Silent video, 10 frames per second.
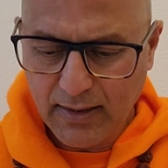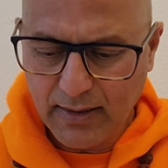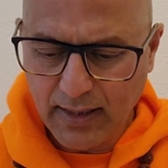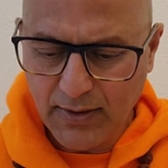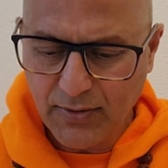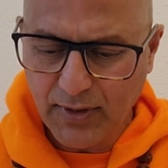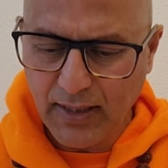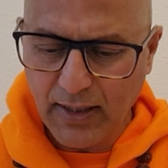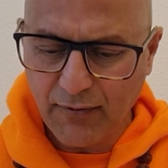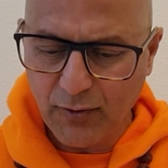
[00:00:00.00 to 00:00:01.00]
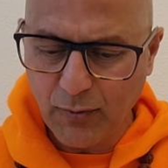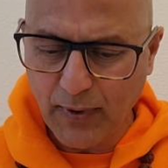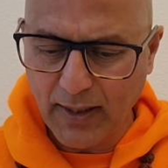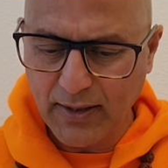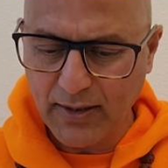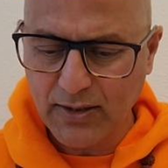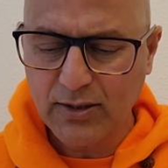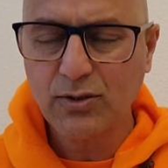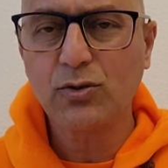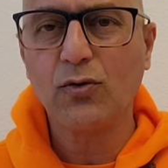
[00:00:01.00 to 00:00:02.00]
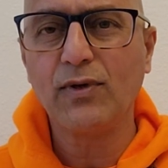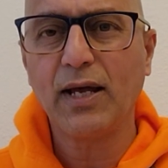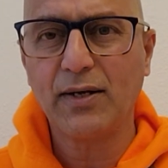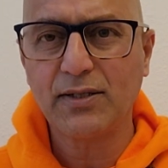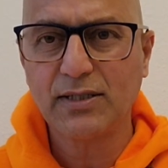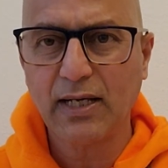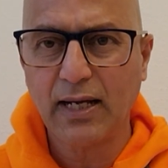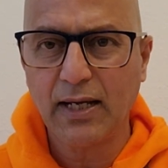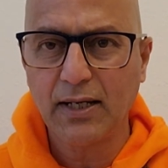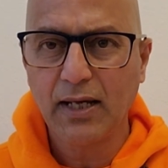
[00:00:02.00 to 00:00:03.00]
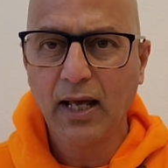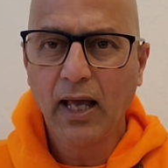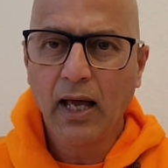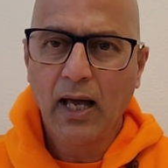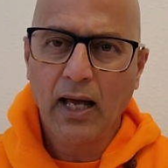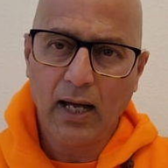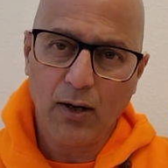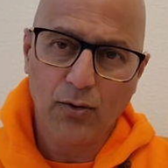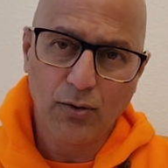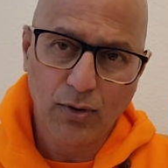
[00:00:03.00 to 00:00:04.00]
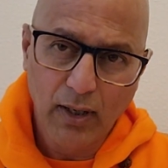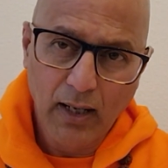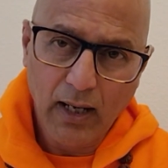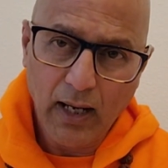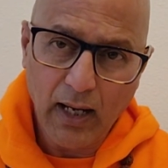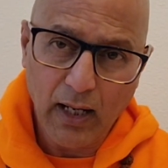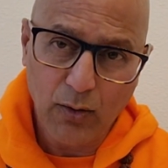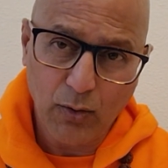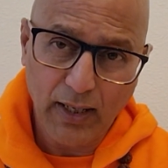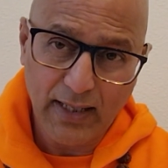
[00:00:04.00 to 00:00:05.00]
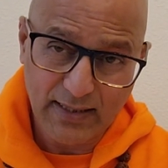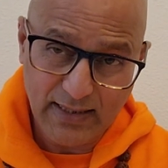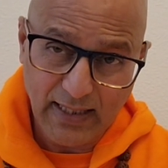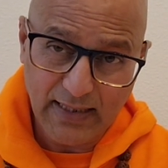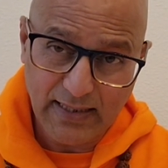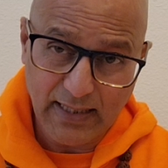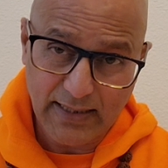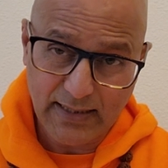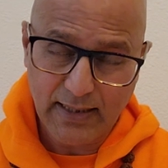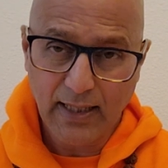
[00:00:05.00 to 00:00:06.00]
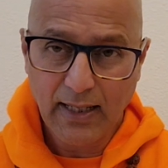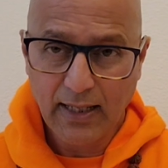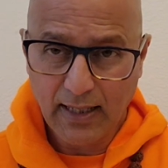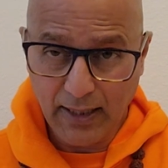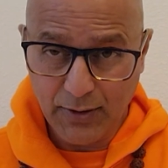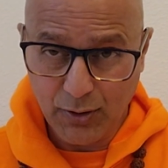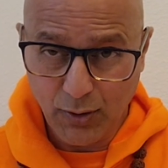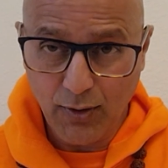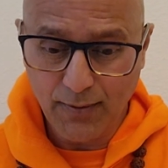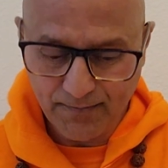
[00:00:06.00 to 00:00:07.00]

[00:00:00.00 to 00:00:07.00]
just read a few pages so we understand how Hakuin sees this Kensho,